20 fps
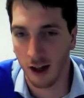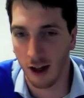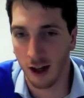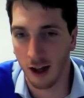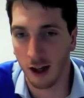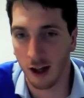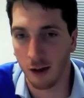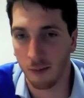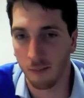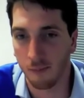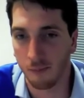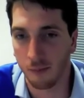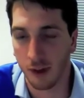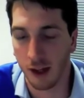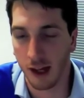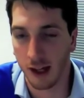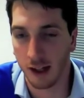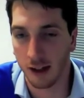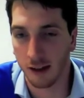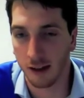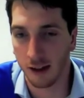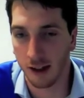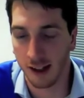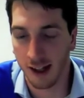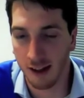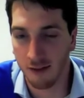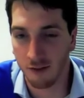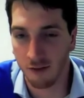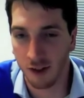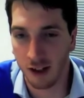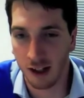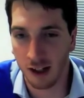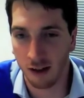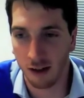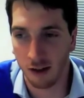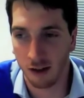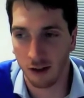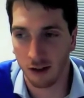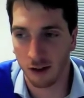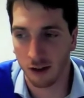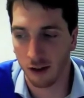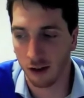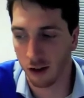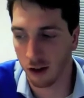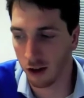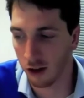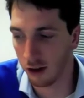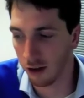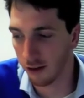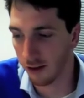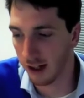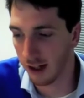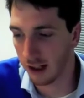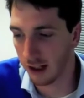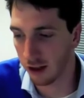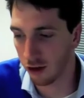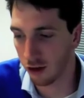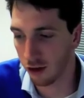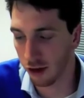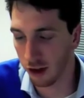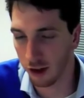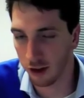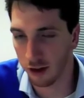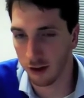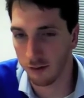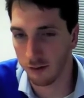And again, Vinny's got that trust and